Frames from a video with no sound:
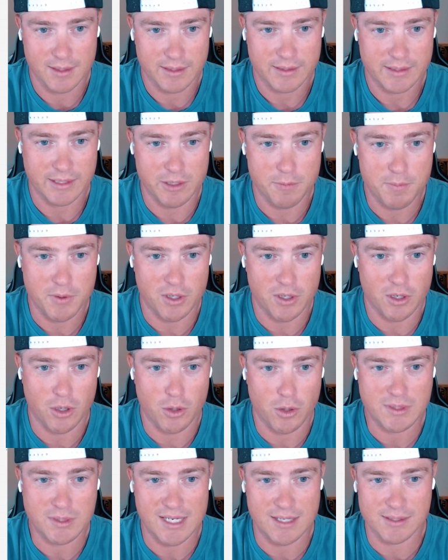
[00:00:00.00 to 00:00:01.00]
Then you put
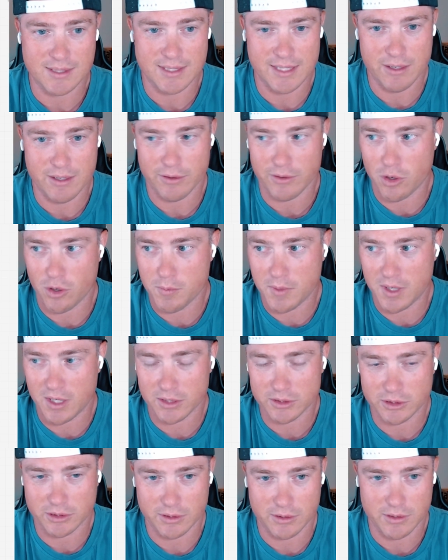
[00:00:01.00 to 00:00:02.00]
hotels near
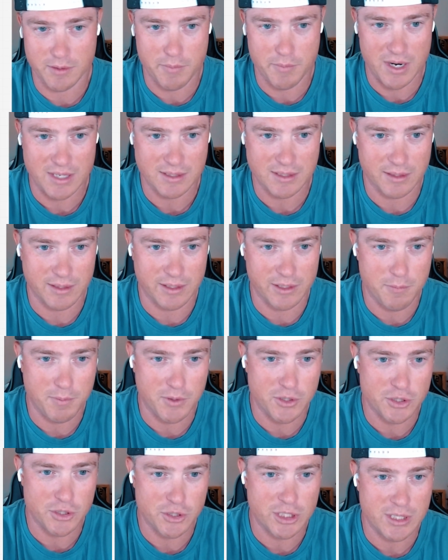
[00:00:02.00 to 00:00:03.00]
Omaha, Nebraska. Then you
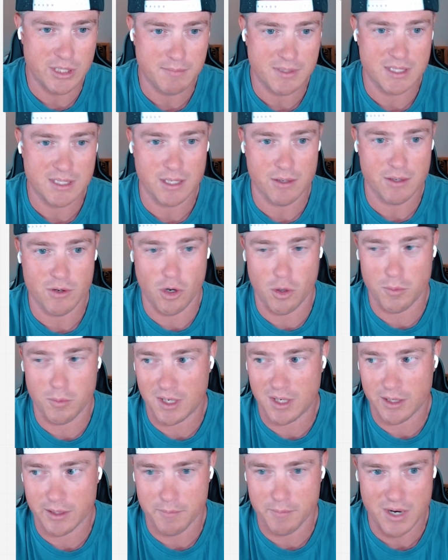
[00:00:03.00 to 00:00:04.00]
put gyms near
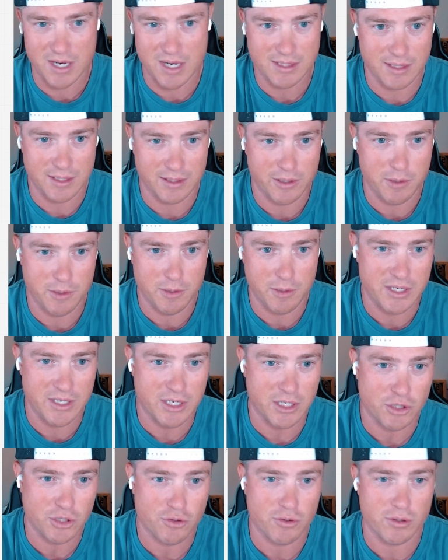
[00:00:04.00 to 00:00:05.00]
Omaha, Nebraska. Then you put
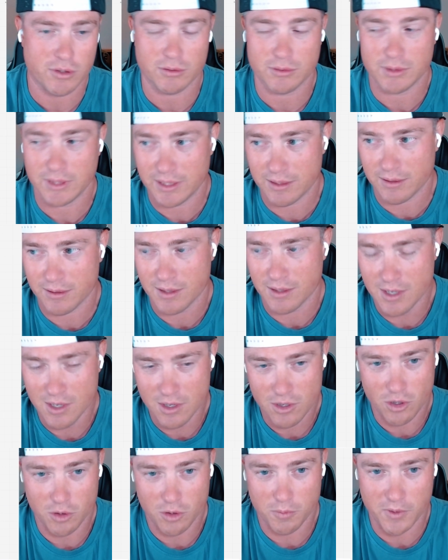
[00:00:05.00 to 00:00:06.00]
industrial near
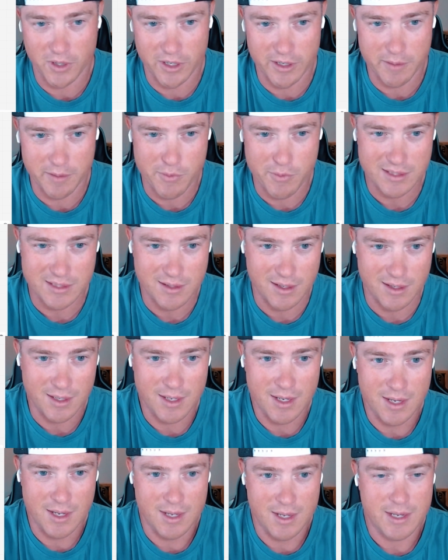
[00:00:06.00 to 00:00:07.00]
Omaha, Nebraska.
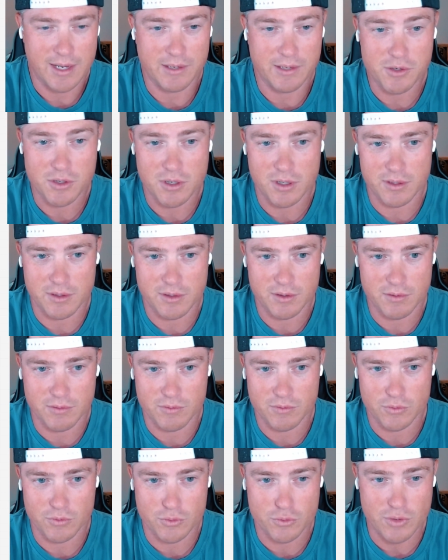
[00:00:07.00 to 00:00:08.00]
And you could
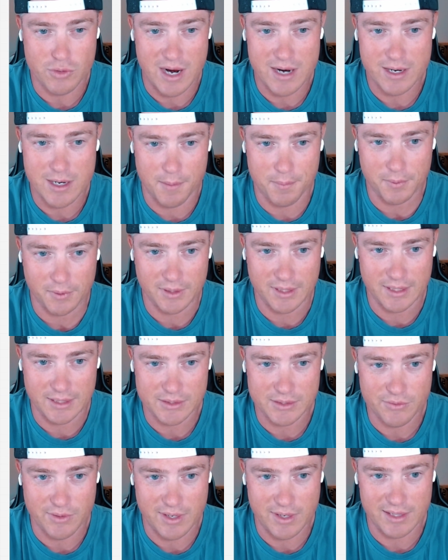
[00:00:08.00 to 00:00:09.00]
try a couple of these, right?